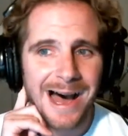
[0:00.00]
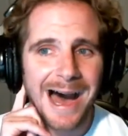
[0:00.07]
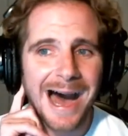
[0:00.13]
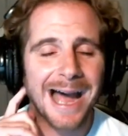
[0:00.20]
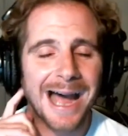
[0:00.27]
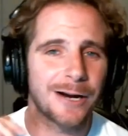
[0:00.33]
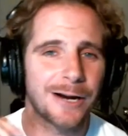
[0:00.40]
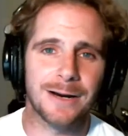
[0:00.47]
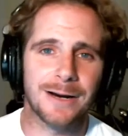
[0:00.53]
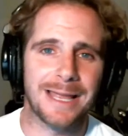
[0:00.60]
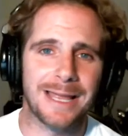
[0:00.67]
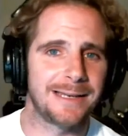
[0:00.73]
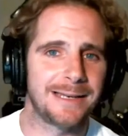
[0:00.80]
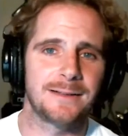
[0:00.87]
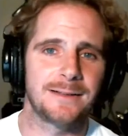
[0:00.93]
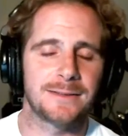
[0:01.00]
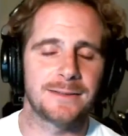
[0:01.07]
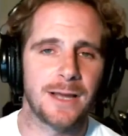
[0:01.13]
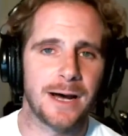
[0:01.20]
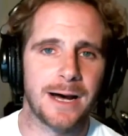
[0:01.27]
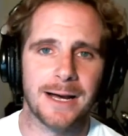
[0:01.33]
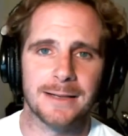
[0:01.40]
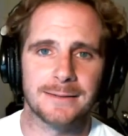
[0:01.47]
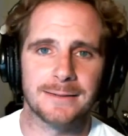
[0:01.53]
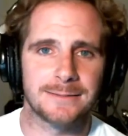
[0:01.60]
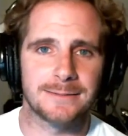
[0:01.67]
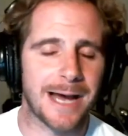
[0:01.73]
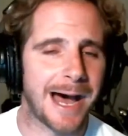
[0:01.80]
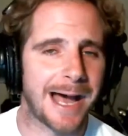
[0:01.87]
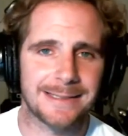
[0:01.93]
higher end, uh,
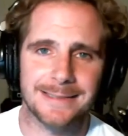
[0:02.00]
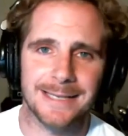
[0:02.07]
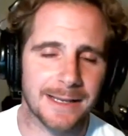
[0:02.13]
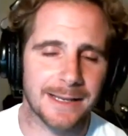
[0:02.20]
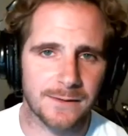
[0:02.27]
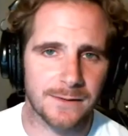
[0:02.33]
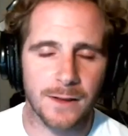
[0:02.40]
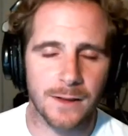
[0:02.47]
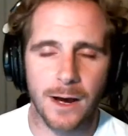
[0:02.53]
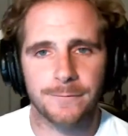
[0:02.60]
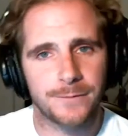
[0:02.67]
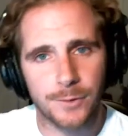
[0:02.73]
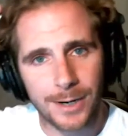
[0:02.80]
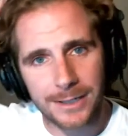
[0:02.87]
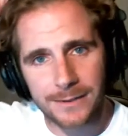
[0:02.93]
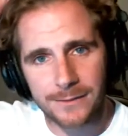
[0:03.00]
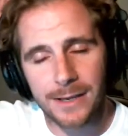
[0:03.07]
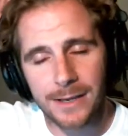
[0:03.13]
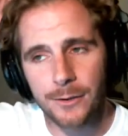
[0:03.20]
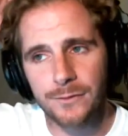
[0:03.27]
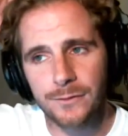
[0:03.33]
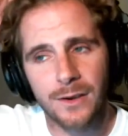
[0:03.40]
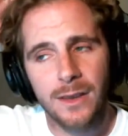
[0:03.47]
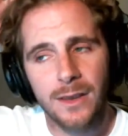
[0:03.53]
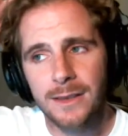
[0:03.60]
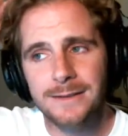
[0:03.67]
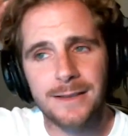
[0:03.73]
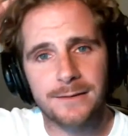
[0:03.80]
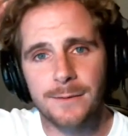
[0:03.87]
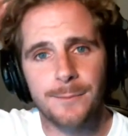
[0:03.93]
high ticket stuff, direct sales,
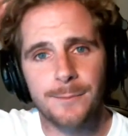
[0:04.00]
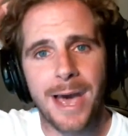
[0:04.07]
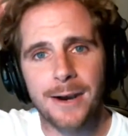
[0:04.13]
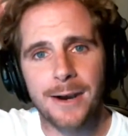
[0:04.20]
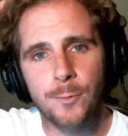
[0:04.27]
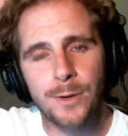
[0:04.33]
doesn't matter.